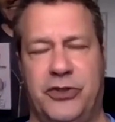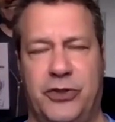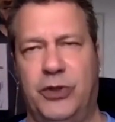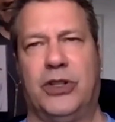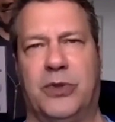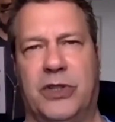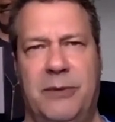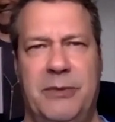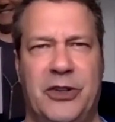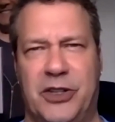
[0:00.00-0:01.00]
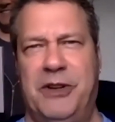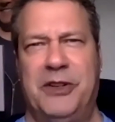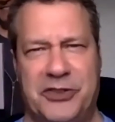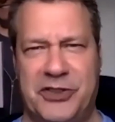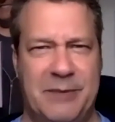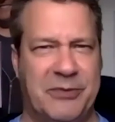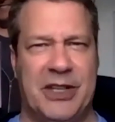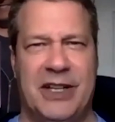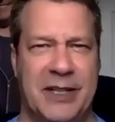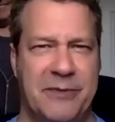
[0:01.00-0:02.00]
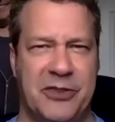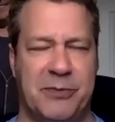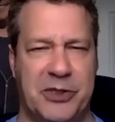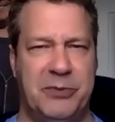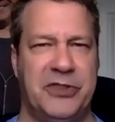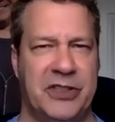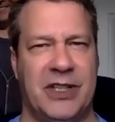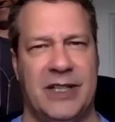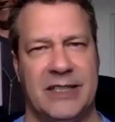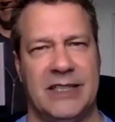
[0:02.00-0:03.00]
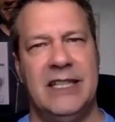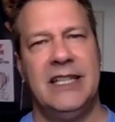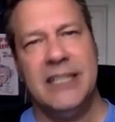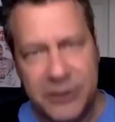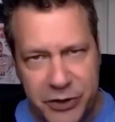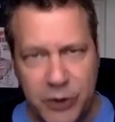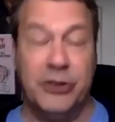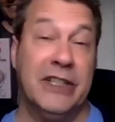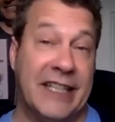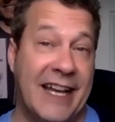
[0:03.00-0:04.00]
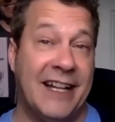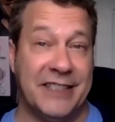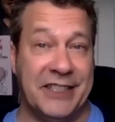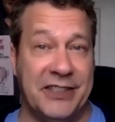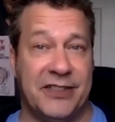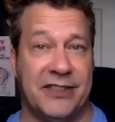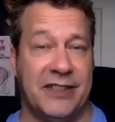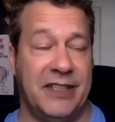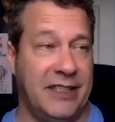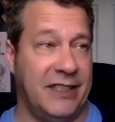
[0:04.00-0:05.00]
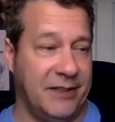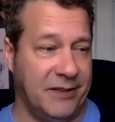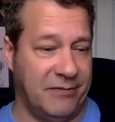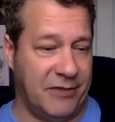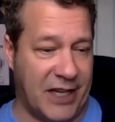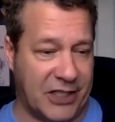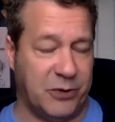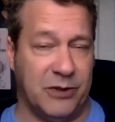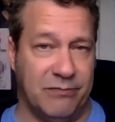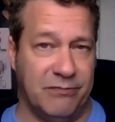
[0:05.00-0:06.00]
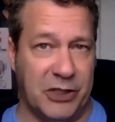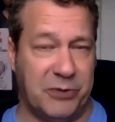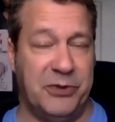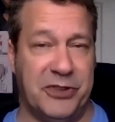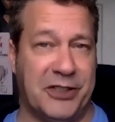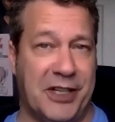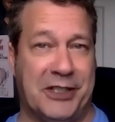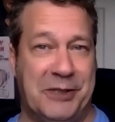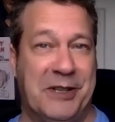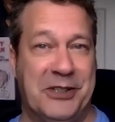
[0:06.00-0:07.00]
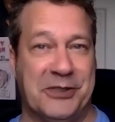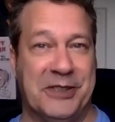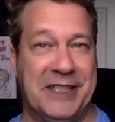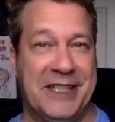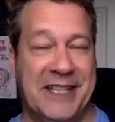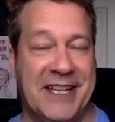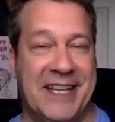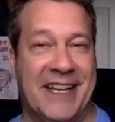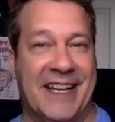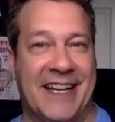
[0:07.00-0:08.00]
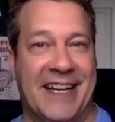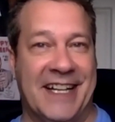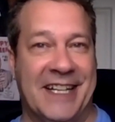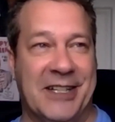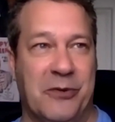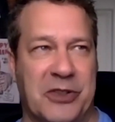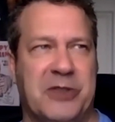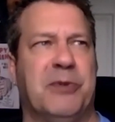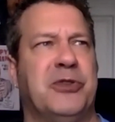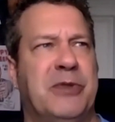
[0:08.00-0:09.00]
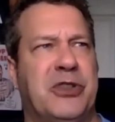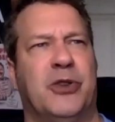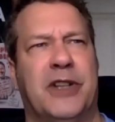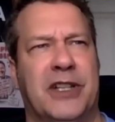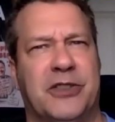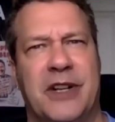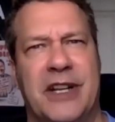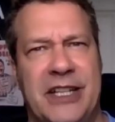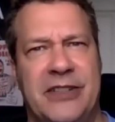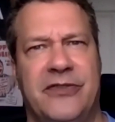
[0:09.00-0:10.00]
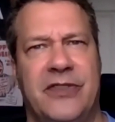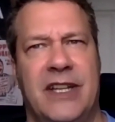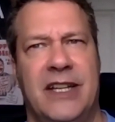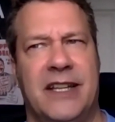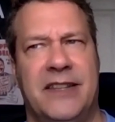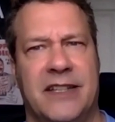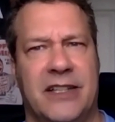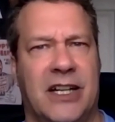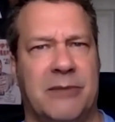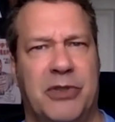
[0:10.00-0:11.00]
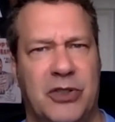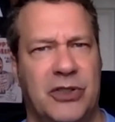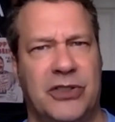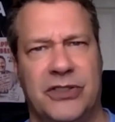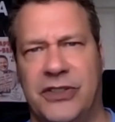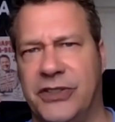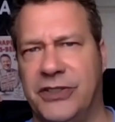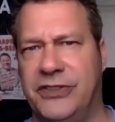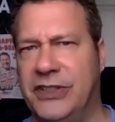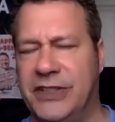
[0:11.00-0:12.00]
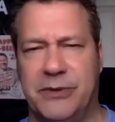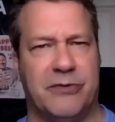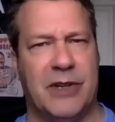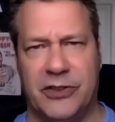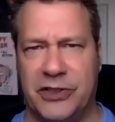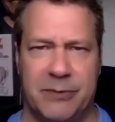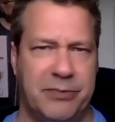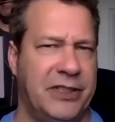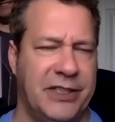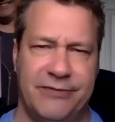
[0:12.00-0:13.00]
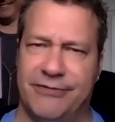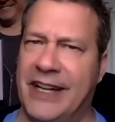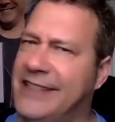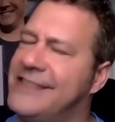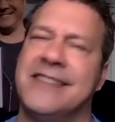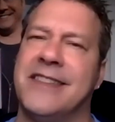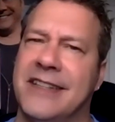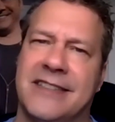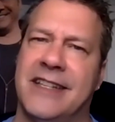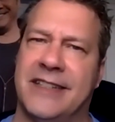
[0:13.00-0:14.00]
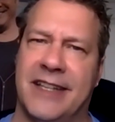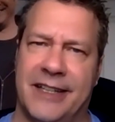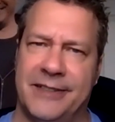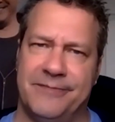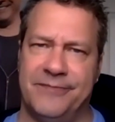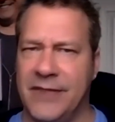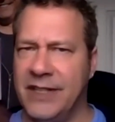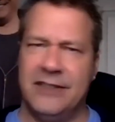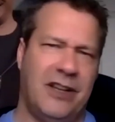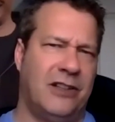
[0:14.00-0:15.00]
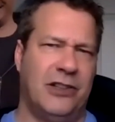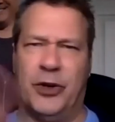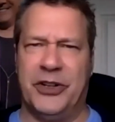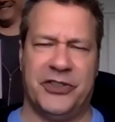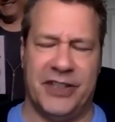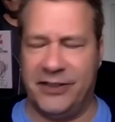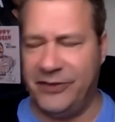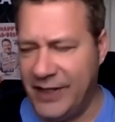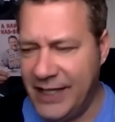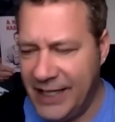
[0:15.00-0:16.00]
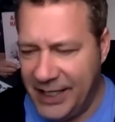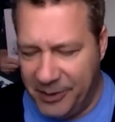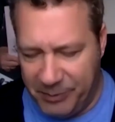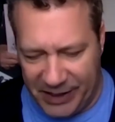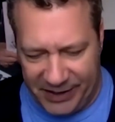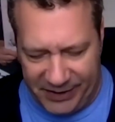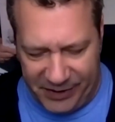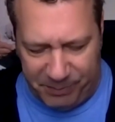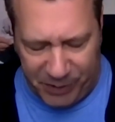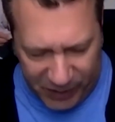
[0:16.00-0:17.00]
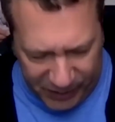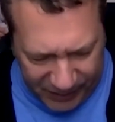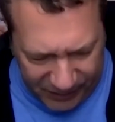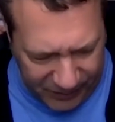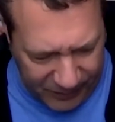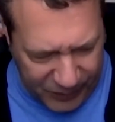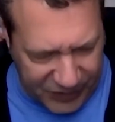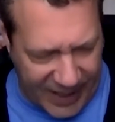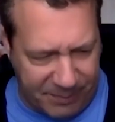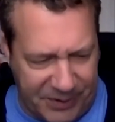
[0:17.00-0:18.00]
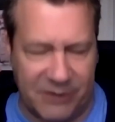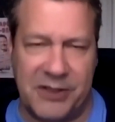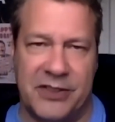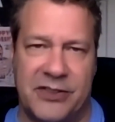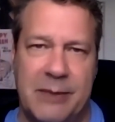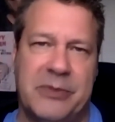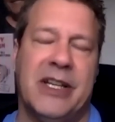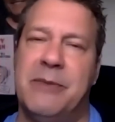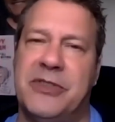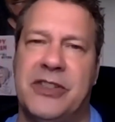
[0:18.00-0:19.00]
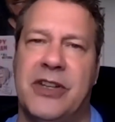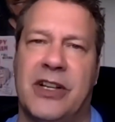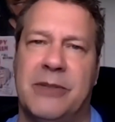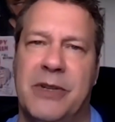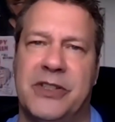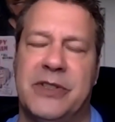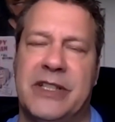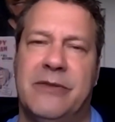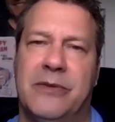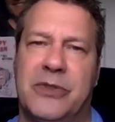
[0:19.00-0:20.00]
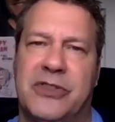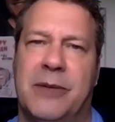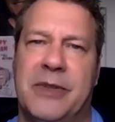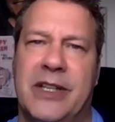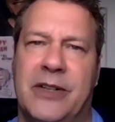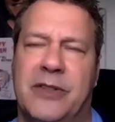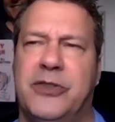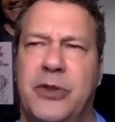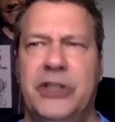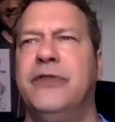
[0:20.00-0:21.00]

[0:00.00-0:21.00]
the tour were coming out around the same time. This Much Music doc, due to legalities, the the actual Much Music documentary uh, was supposed to be shown on Crave, and I think it got pulled. They're dealing with record company rights and things like that, and it's all lawyer stuff. Mm-hmm. But the book was happening around the same time as the documentary was coming out, and I was doing